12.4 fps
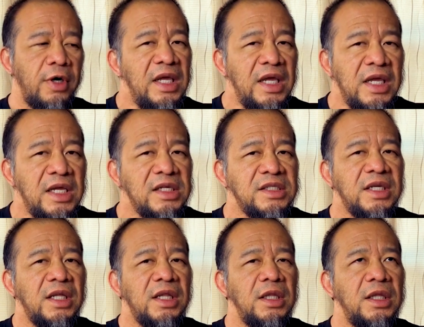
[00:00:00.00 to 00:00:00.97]
He
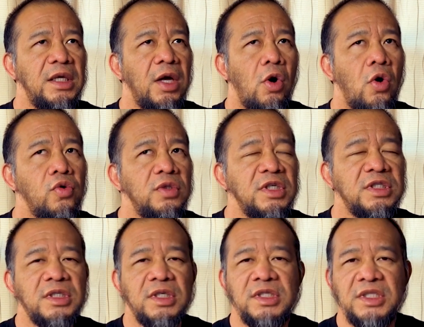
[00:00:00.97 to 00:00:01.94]
is the
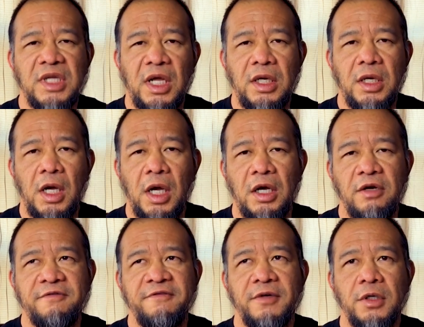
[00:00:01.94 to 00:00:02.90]
oldest son
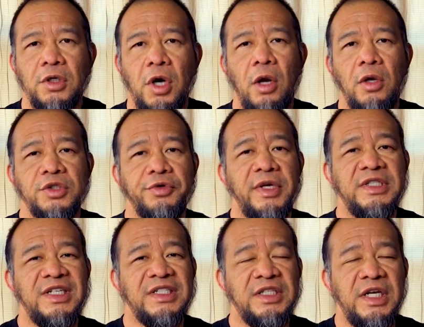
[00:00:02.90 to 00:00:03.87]
of Carlos
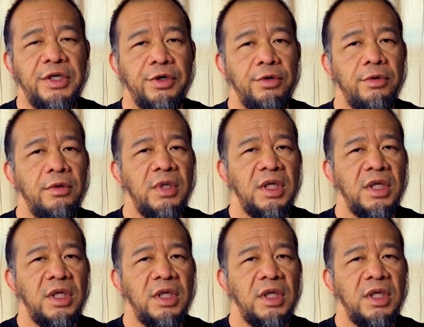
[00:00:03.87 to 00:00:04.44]
Gracie Sr.